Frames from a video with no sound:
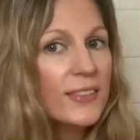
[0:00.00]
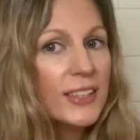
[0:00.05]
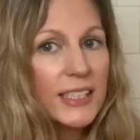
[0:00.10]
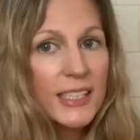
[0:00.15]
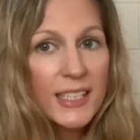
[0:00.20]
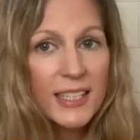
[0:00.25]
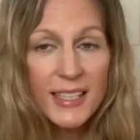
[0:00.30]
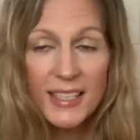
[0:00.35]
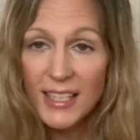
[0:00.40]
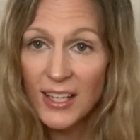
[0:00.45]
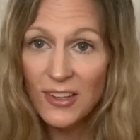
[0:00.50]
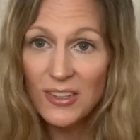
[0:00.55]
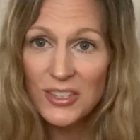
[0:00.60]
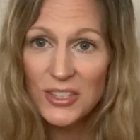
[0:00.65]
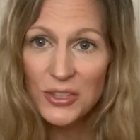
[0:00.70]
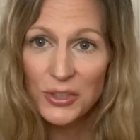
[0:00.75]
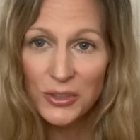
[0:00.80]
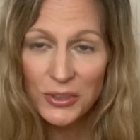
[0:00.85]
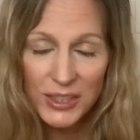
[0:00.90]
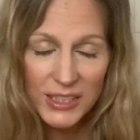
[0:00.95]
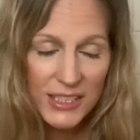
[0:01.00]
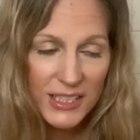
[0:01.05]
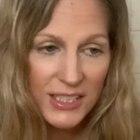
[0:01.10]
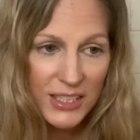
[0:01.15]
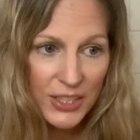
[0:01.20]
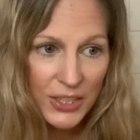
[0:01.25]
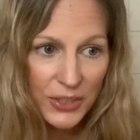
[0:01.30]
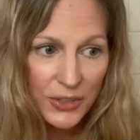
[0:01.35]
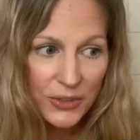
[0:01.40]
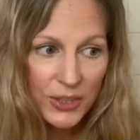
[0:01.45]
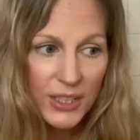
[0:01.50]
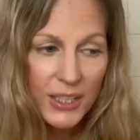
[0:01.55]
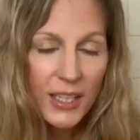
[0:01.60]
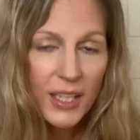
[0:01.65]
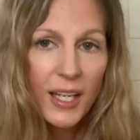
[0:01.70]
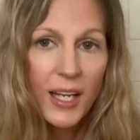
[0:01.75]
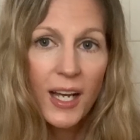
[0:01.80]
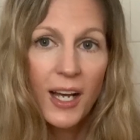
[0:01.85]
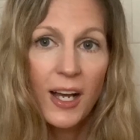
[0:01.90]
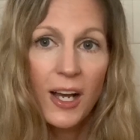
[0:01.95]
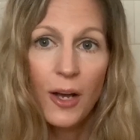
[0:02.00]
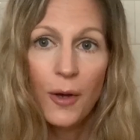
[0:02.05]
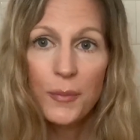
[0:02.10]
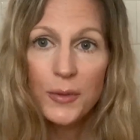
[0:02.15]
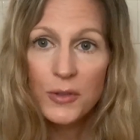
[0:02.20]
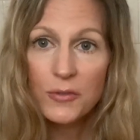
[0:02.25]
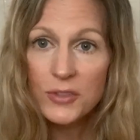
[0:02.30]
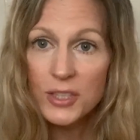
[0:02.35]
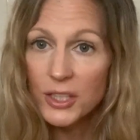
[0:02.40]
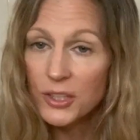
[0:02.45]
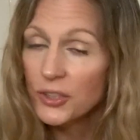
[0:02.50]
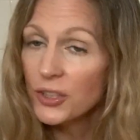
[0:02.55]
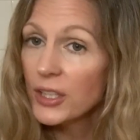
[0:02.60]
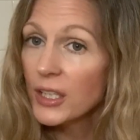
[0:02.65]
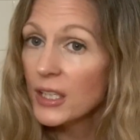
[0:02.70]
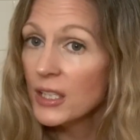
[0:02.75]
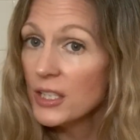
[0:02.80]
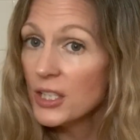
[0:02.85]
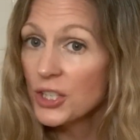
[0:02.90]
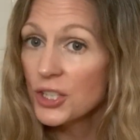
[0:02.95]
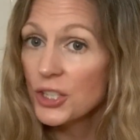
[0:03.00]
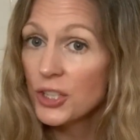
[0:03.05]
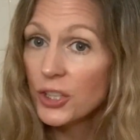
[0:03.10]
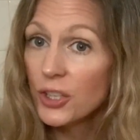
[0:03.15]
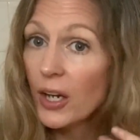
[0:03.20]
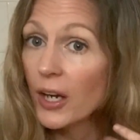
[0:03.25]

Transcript: anything else you're going to do, you've done your conditioner.